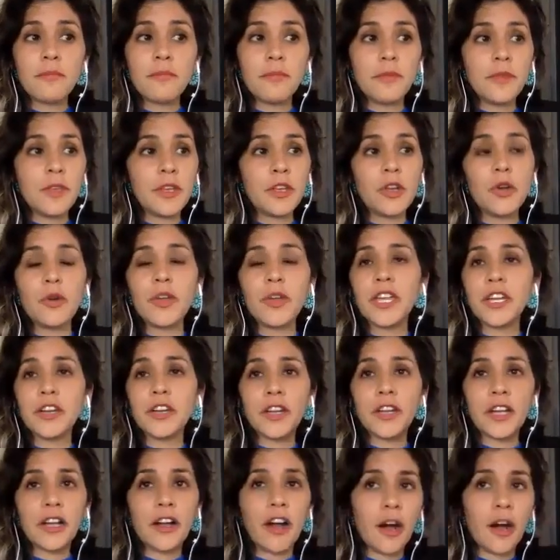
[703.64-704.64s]
you know, here
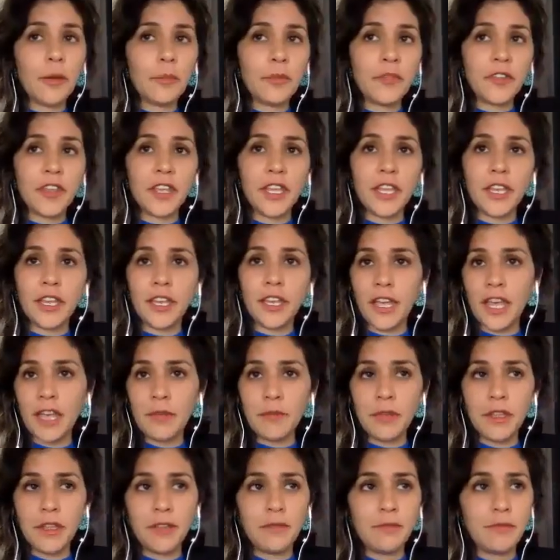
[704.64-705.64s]
in Compton,
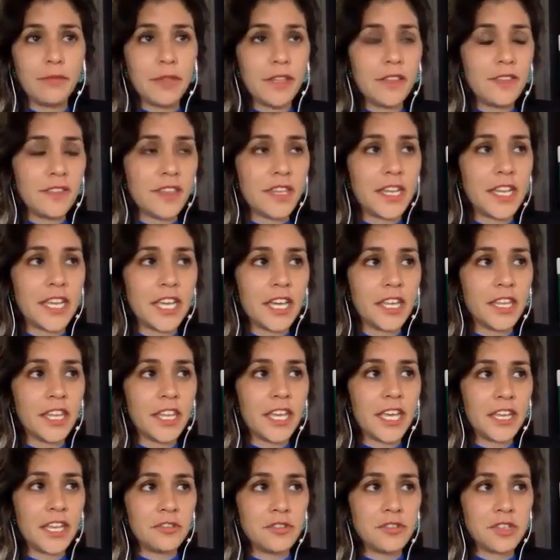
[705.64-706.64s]
I'm in mid-city
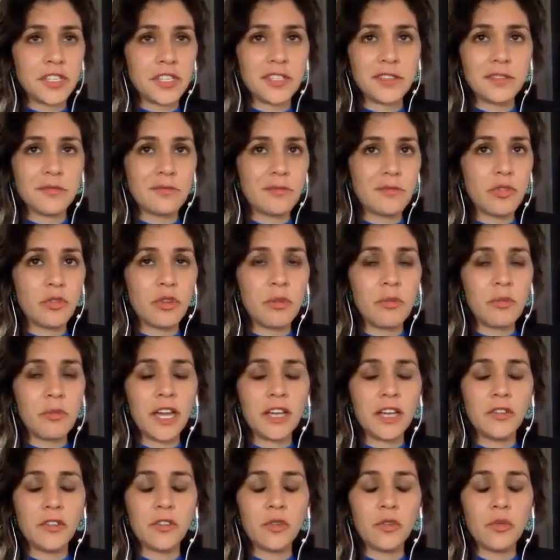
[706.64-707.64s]
LA, just 3
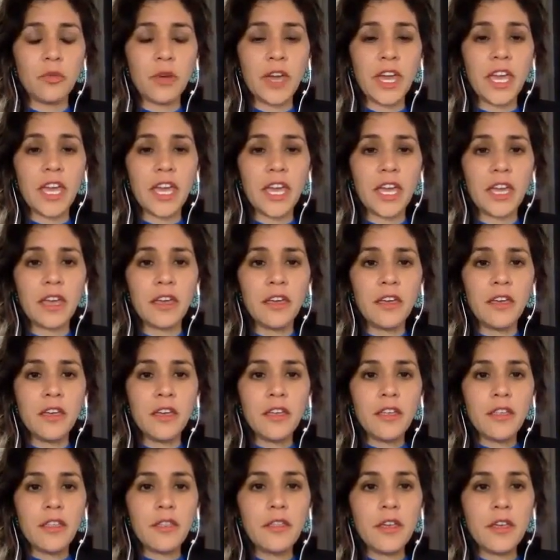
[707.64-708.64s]
miles away,
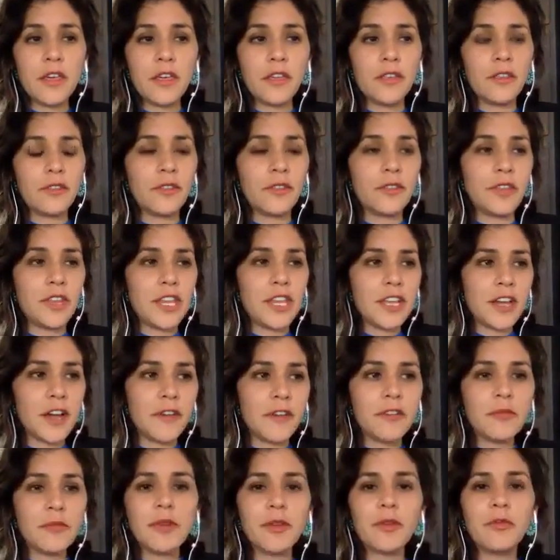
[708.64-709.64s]
the city
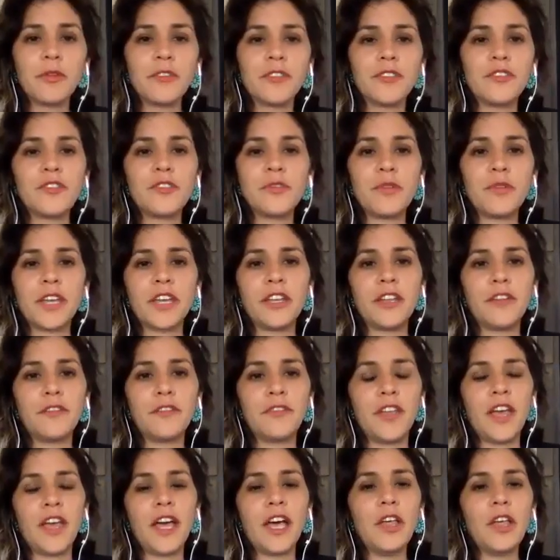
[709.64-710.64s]
government wasn't doing enough
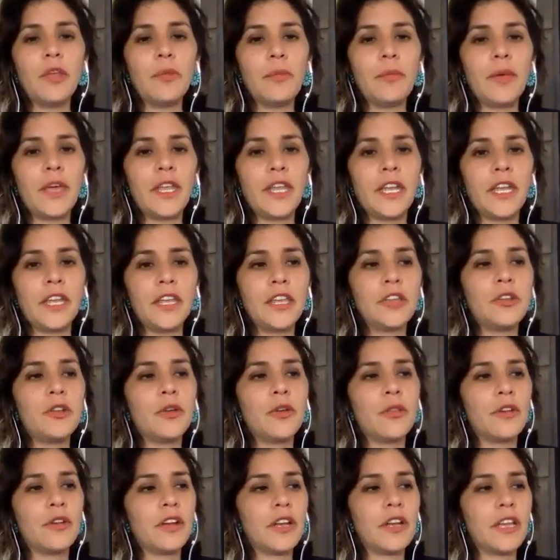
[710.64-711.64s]
to help. And, you
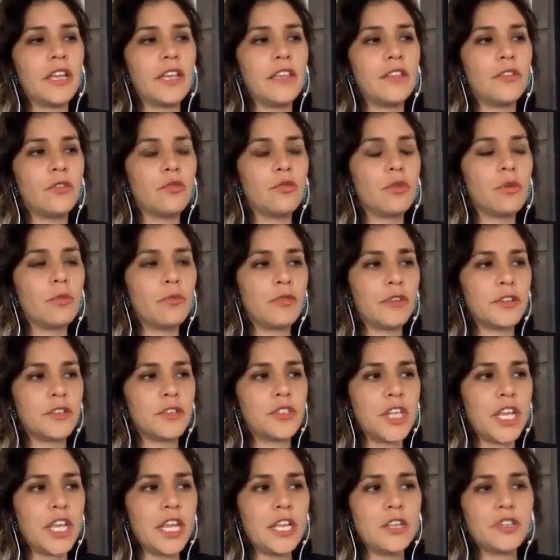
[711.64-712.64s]
know, there is room for
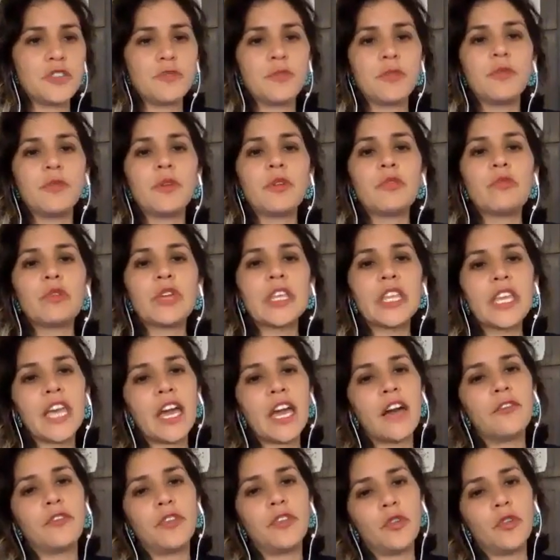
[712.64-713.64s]
change, but we really
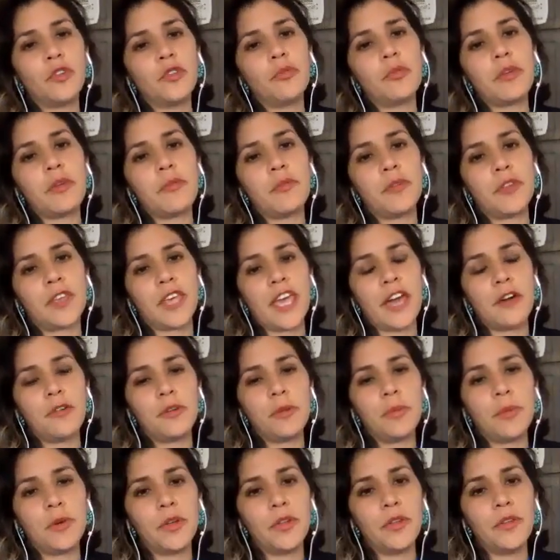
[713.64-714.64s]
have to hold people
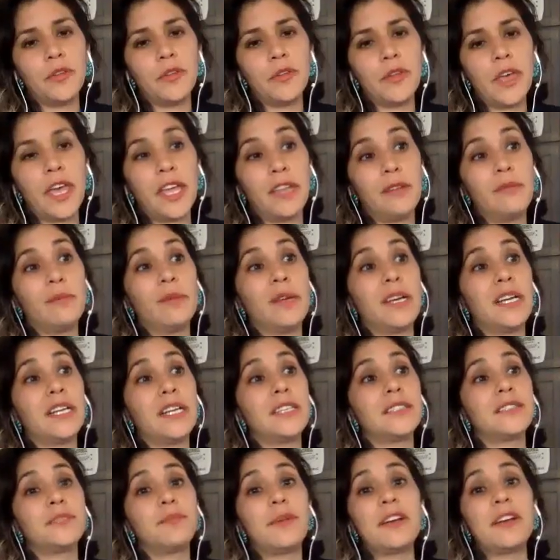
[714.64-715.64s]
accountable, and
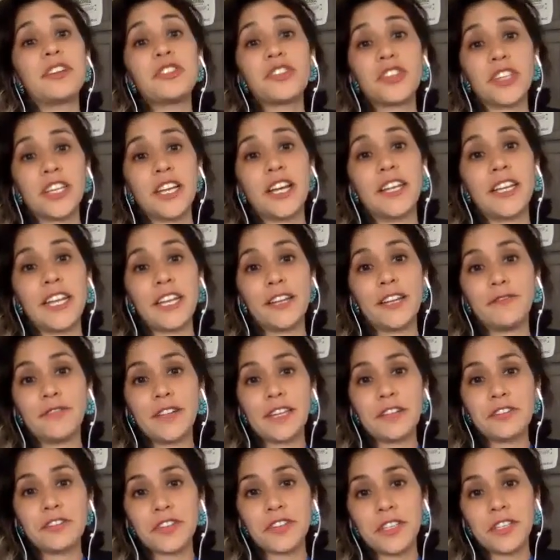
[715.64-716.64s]
especially on Native
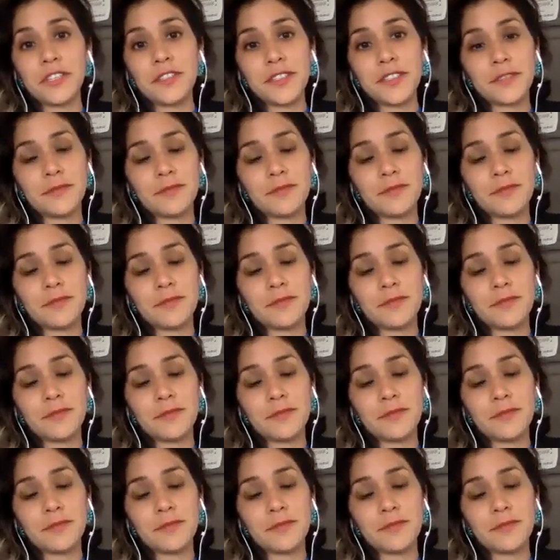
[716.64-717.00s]
nations.